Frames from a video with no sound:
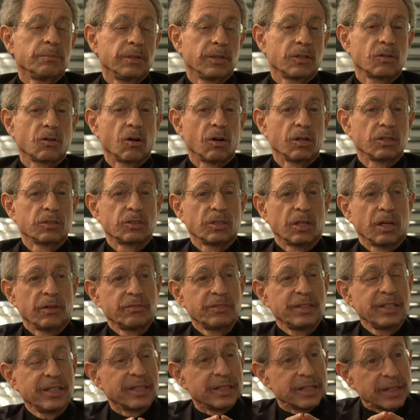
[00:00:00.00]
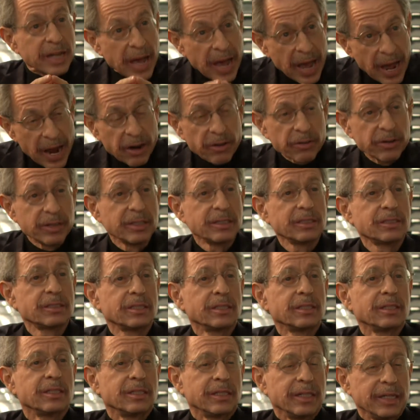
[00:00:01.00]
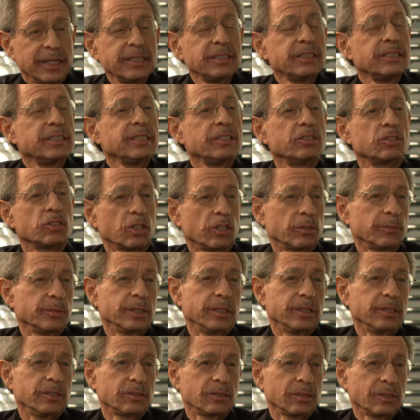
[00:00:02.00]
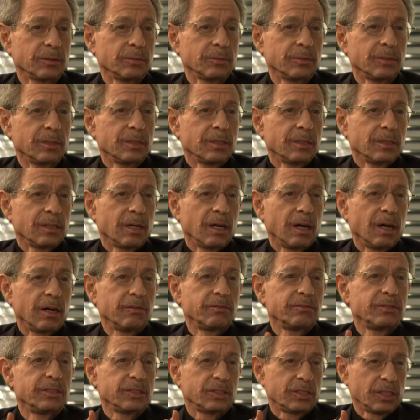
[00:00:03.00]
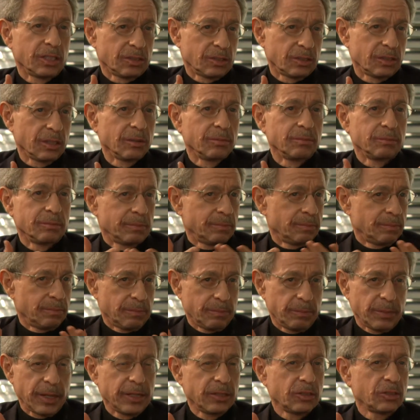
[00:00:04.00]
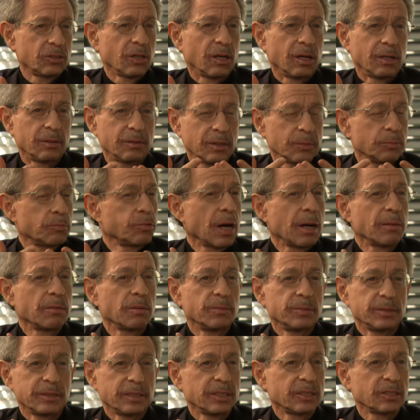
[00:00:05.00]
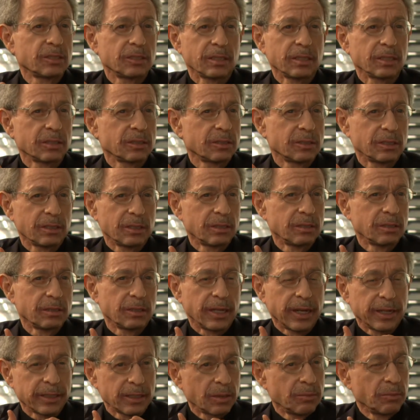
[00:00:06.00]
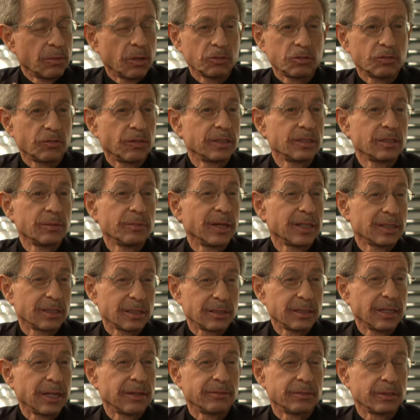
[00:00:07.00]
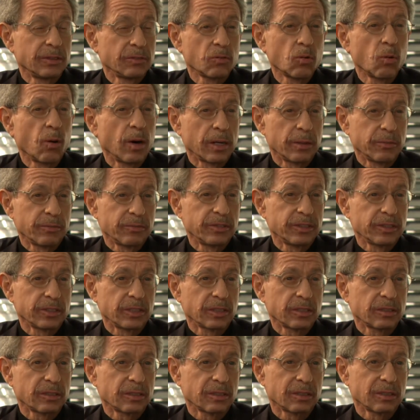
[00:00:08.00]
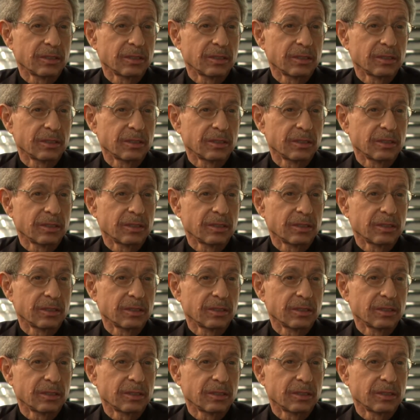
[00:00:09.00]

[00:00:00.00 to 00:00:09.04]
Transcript: Because of the inherent indeterminism of the system based on the probabilistics in, at the most fundamental level of quantum physics.